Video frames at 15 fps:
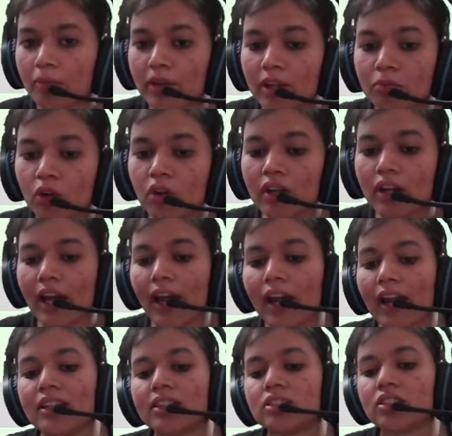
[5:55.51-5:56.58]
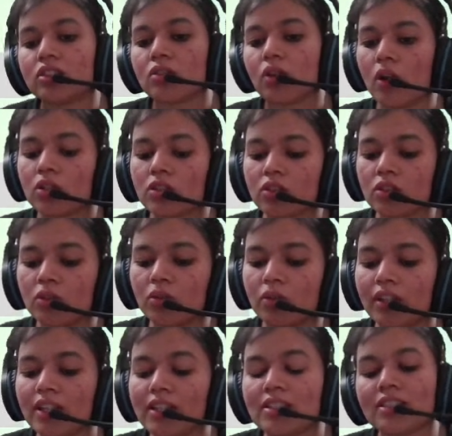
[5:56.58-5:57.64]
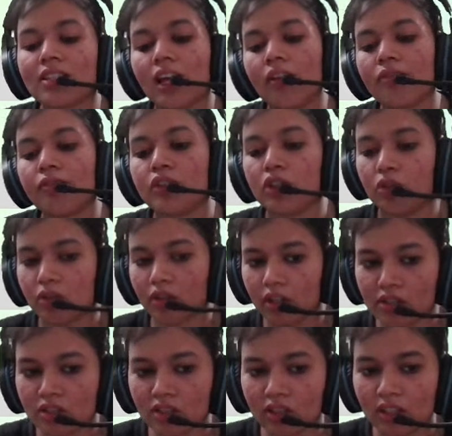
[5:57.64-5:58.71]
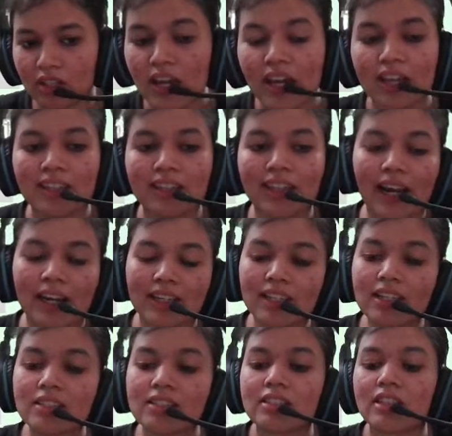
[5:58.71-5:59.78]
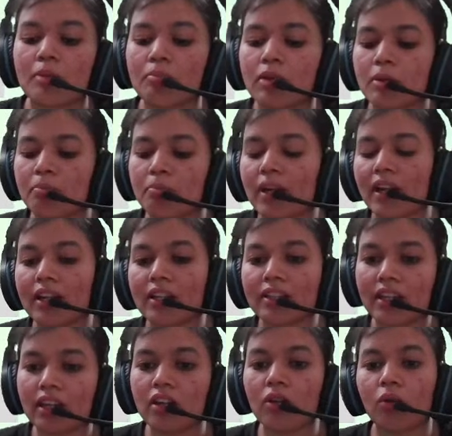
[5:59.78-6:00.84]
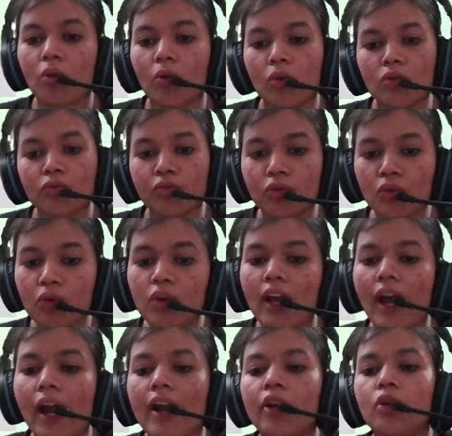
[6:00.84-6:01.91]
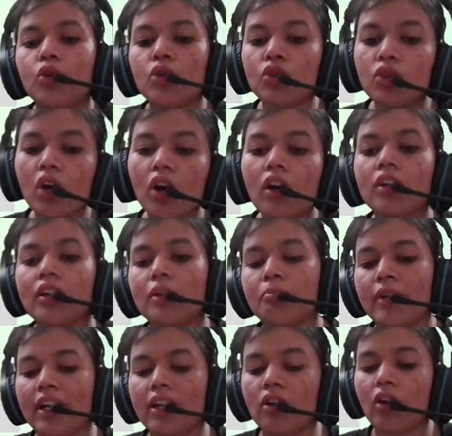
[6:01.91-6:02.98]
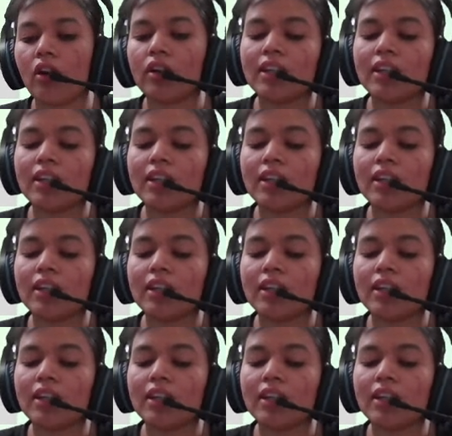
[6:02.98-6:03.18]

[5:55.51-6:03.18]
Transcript: Okay, so first of all, as we make our food in the kitchen, the plants also make their food in their own kitchen, which is the leaves.